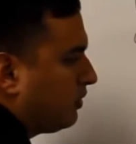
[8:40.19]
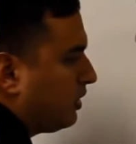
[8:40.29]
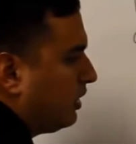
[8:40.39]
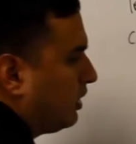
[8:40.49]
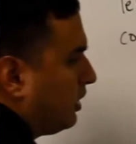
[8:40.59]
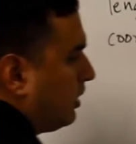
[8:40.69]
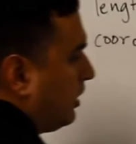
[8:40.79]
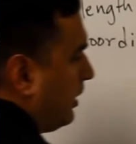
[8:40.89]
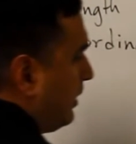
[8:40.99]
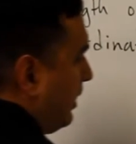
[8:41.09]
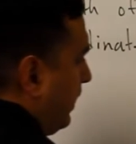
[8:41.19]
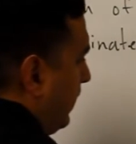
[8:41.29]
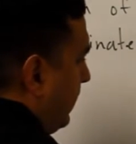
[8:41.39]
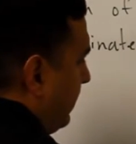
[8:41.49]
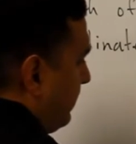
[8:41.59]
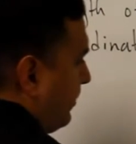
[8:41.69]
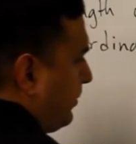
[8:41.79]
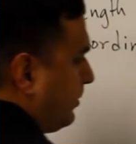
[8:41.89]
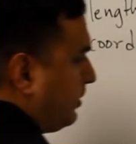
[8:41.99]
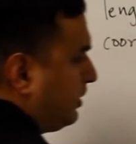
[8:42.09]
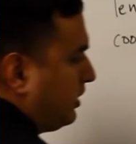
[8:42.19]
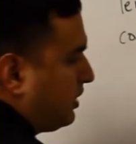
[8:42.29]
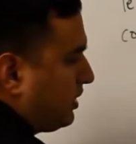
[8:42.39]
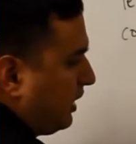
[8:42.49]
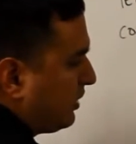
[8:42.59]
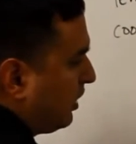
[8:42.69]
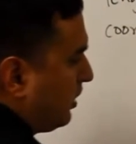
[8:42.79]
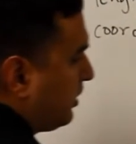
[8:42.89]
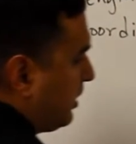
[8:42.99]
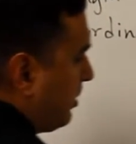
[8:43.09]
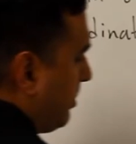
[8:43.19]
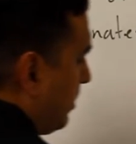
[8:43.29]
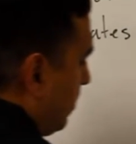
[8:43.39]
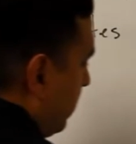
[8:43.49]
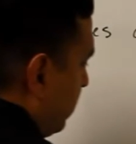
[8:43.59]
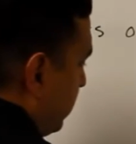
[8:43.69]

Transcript: Okay. And then I have, since it's isosceles, I'm going to go